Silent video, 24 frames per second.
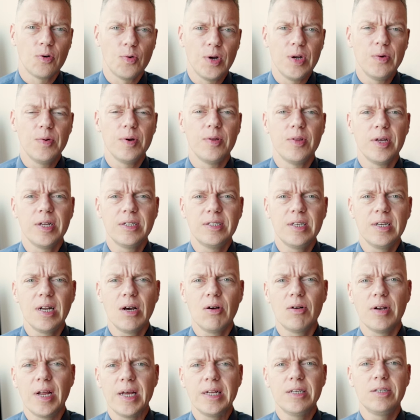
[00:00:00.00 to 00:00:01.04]
agree with, it's in
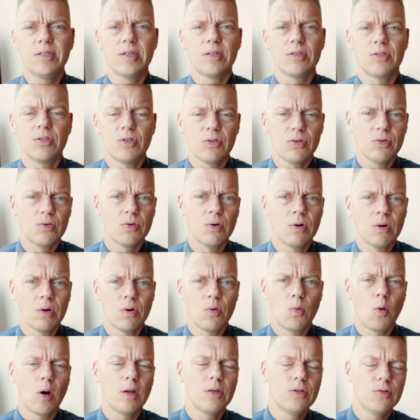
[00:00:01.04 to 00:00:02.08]
our nature to
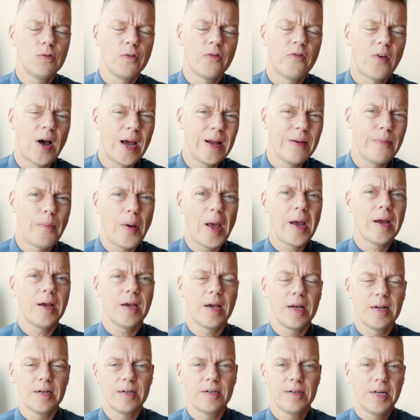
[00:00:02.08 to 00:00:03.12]
want to fight back
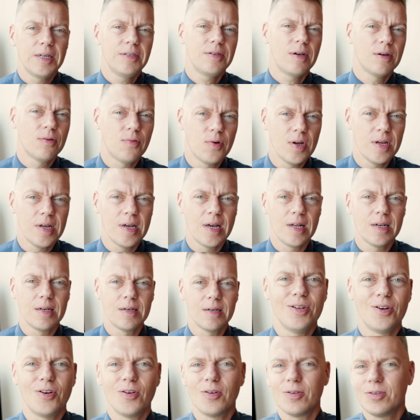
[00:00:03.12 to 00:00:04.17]
and disagree and,
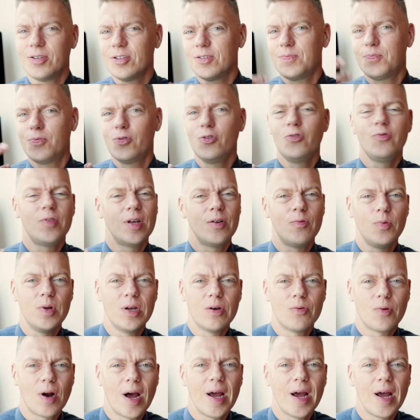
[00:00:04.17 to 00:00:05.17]
just prove that we are